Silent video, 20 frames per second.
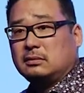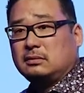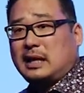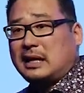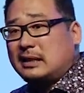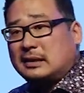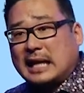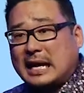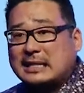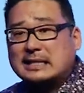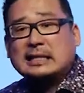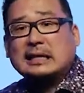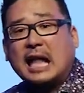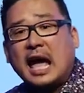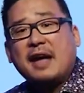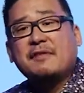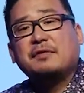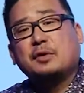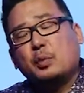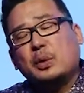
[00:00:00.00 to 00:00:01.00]
That's
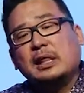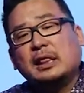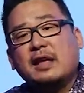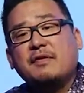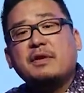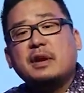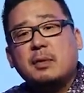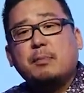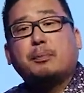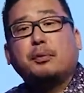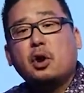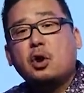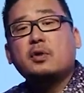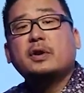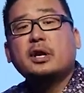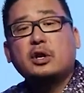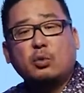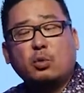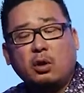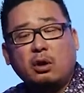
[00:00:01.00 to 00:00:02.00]
life. We live in a
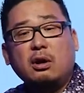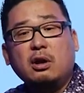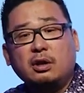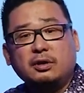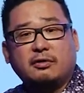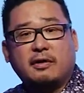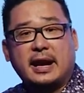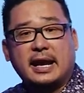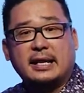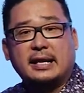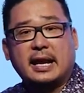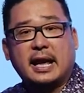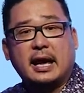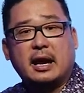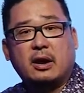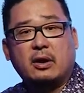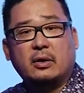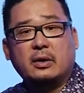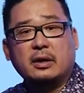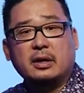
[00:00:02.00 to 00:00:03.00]
broken world right
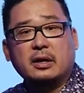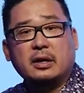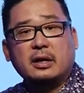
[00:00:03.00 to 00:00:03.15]
now.